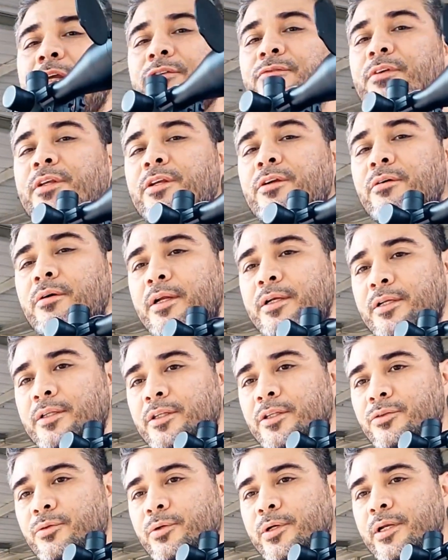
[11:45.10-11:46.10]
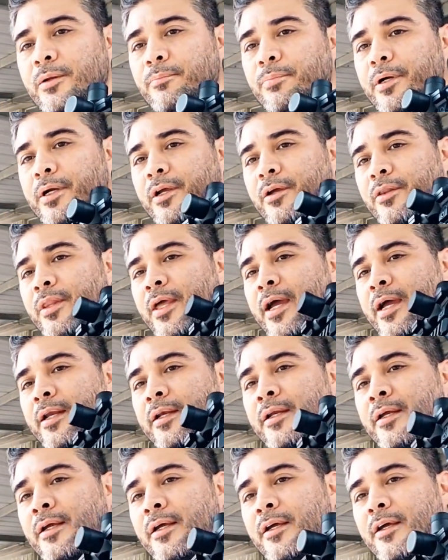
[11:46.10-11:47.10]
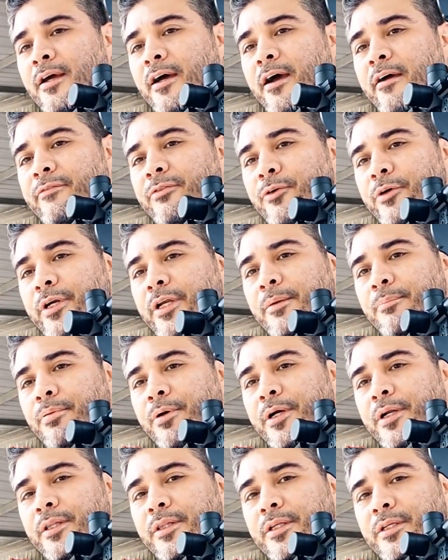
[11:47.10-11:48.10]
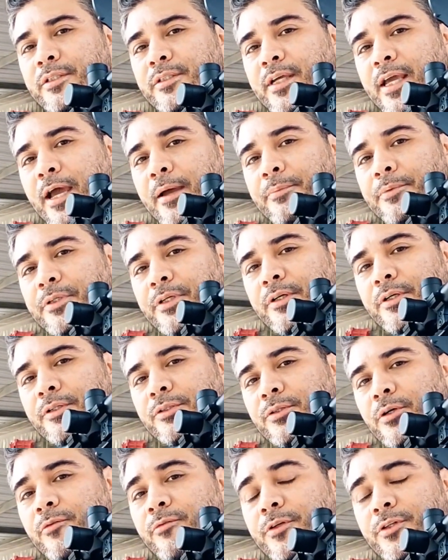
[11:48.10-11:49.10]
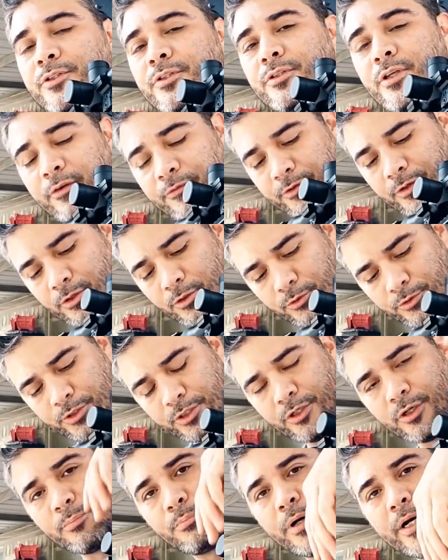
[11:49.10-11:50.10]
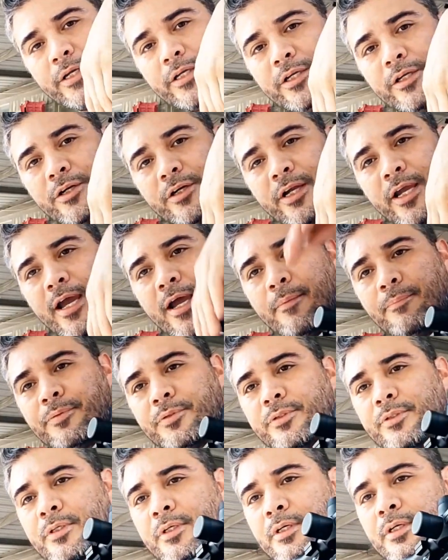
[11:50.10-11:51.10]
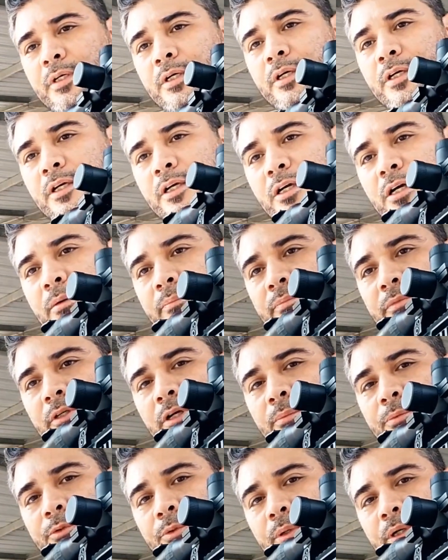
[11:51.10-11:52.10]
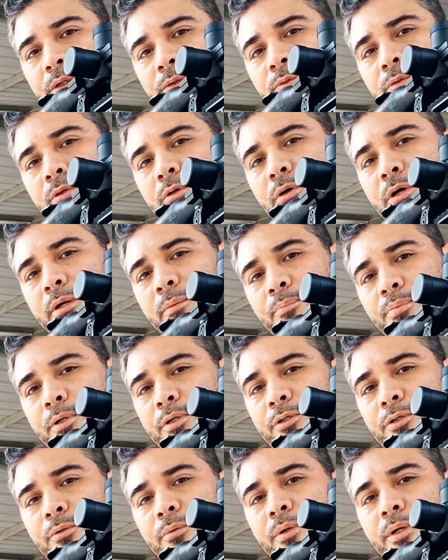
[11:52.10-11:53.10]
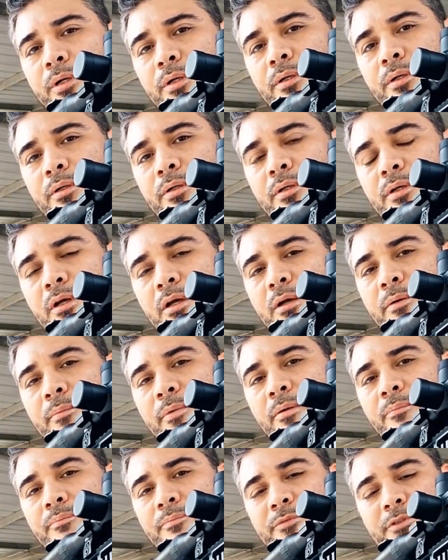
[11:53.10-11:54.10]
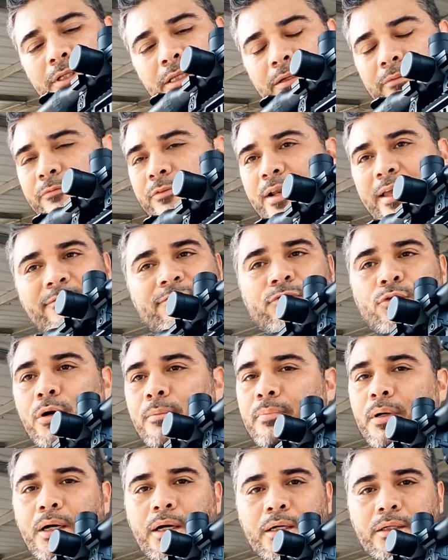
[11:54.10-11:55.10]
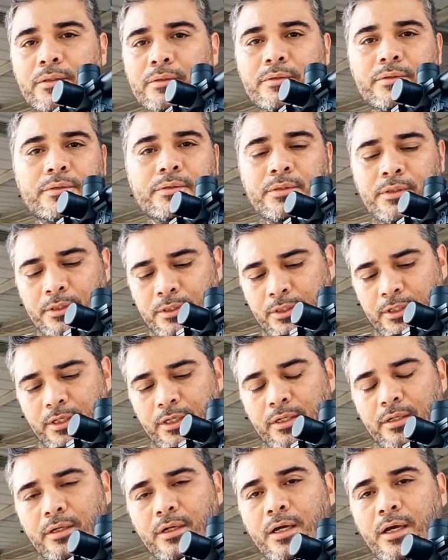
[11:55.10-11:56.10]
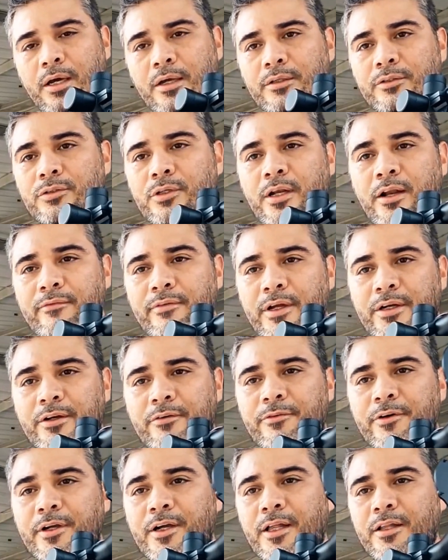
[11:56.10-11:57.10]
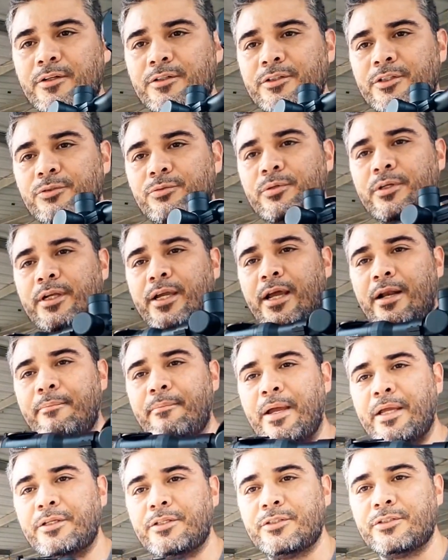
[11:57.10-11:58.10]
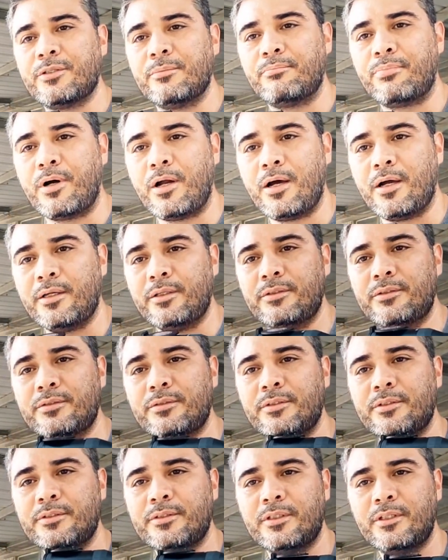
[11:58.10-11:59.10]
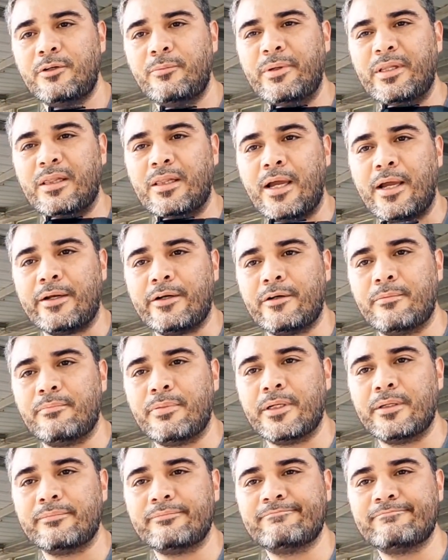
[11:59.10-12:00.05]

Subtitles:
video, I did the 3D printing on that. I've 3D printed these caps here, so if you're losing or breaking your caps, come to us. We'll go ahead and print you one. I'm selling them for like $4. So, and I've got different colors. This one, it kind of matches the bronze. It's a little bit lighter, but